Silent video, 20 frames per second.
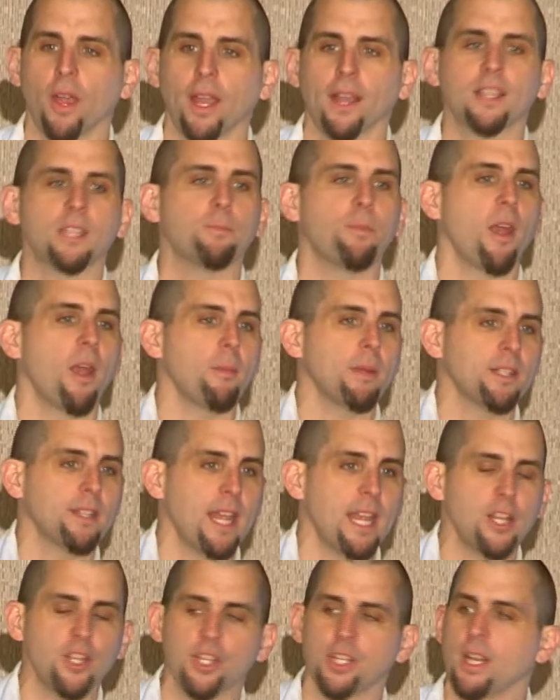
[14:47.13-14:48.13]

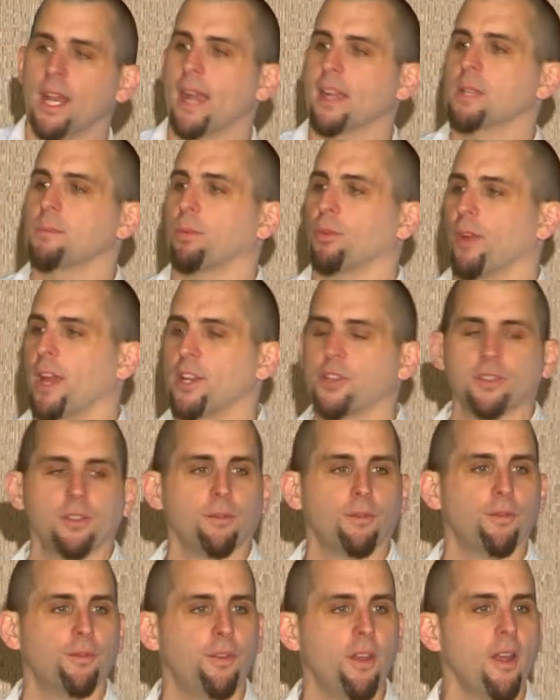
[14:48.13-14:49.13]
Experimentation and exploration are
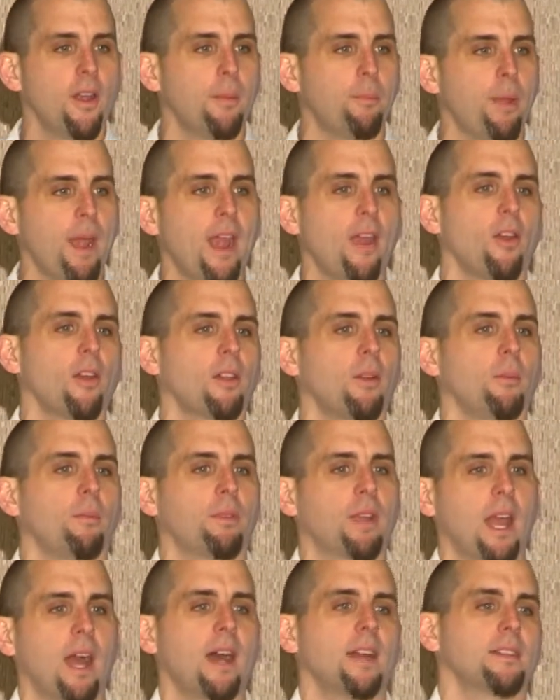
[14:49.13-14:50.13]
very parallel
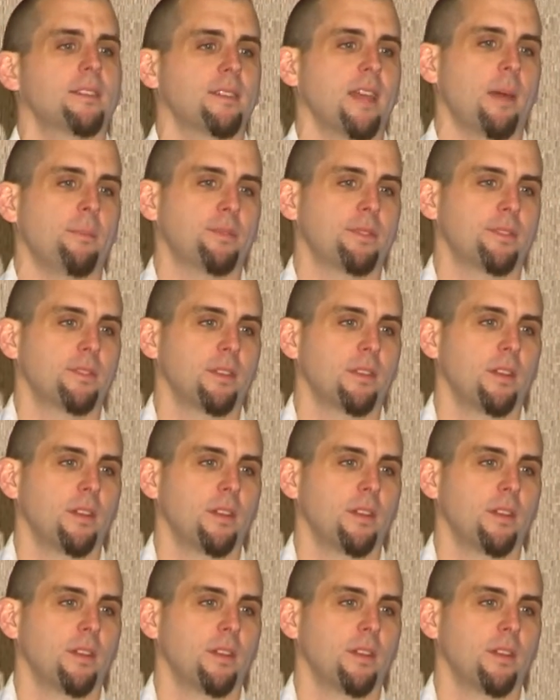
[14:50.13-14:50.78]
concepts.